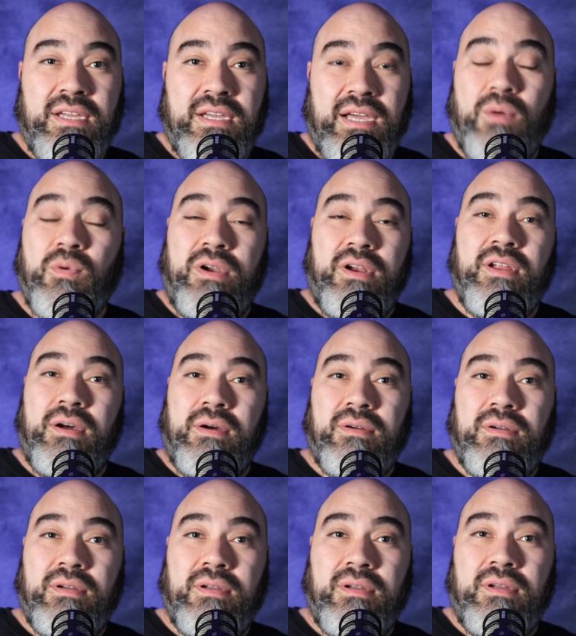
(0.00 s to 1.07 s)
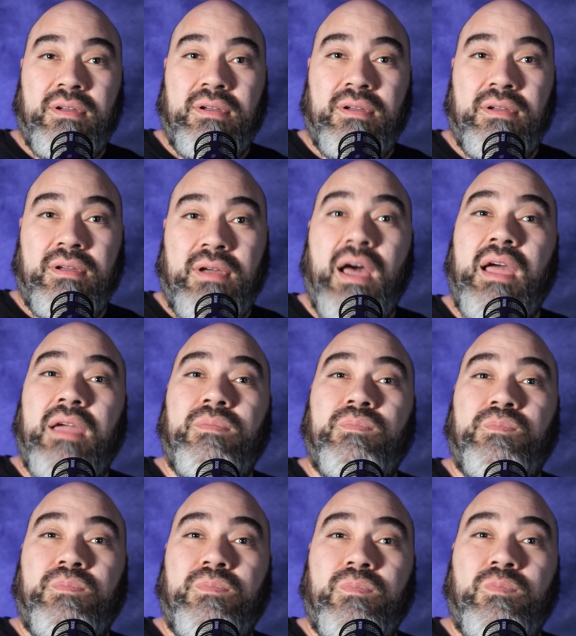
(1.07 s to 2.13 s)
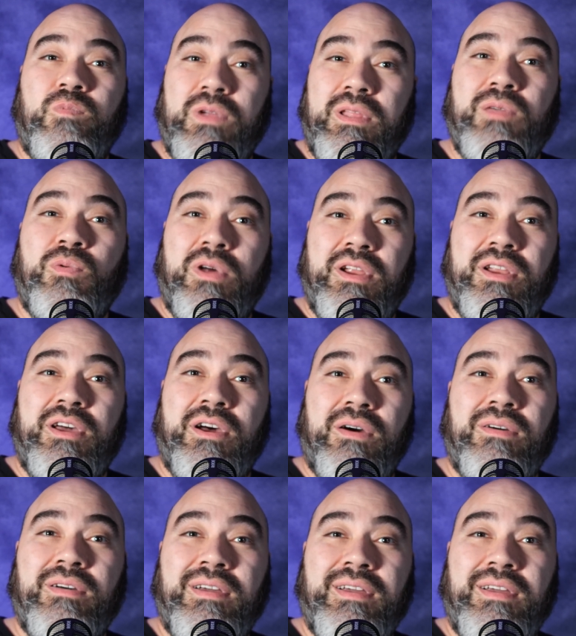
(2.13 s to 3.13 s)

I want to know. I really want to know.